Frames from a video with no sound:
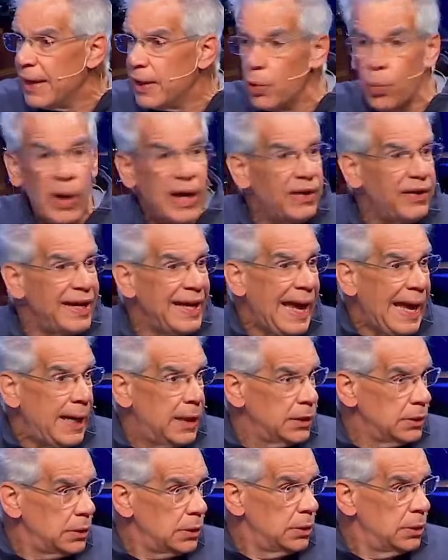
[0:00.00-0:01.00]
and wearing
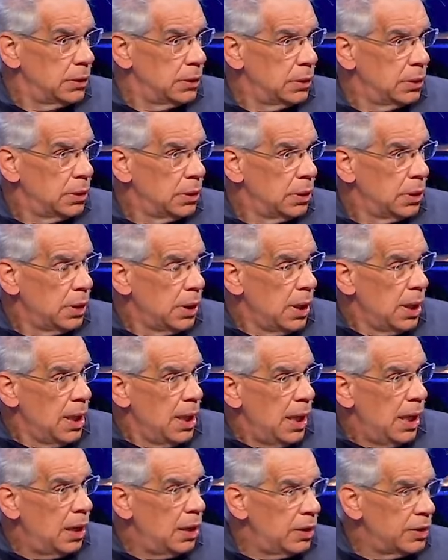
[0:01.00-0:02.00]
out?
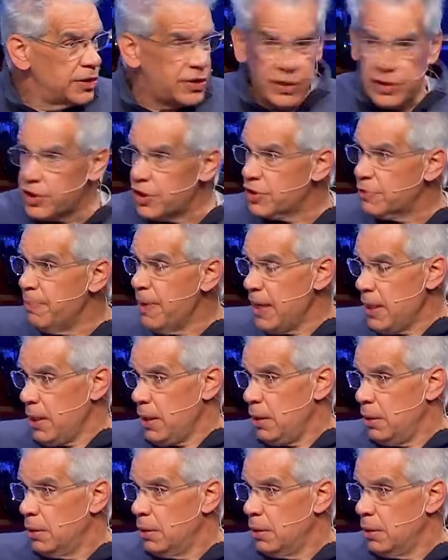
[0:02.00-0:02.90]
Or is it just me?